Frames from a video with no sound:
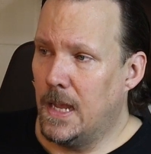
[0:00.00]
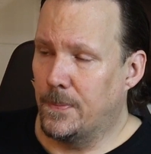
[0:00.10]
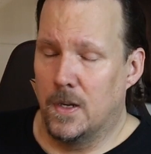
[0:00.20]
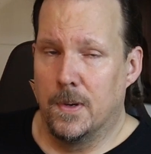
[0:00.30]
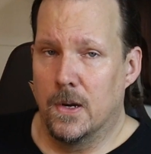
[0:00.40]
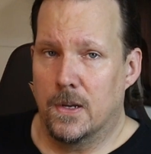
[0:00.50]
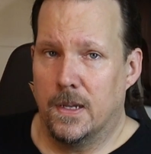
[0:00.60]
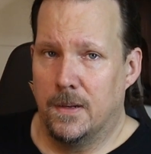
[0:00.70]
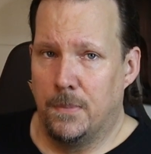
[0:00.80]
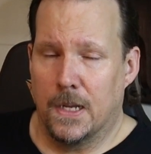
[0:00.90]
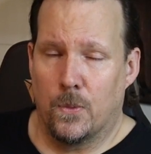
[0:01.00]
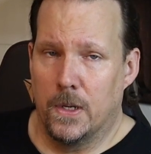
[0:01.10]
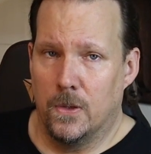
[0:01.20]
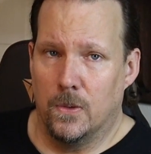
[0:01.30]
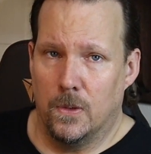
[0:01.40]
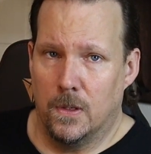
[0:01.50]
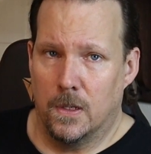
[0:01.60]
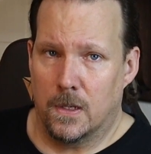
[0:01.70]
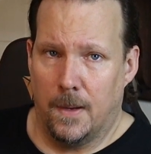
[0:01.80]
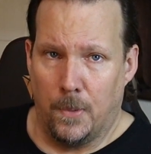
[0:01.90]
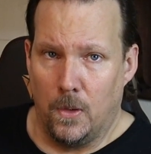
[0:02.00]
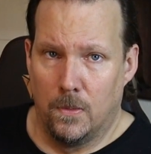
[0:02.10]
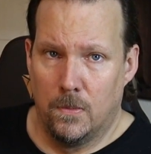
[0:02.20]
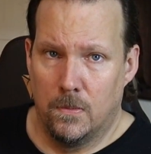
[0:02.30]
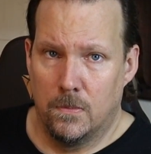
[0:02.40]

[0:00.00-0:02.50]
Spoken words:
Captain America and Black Widow a couple?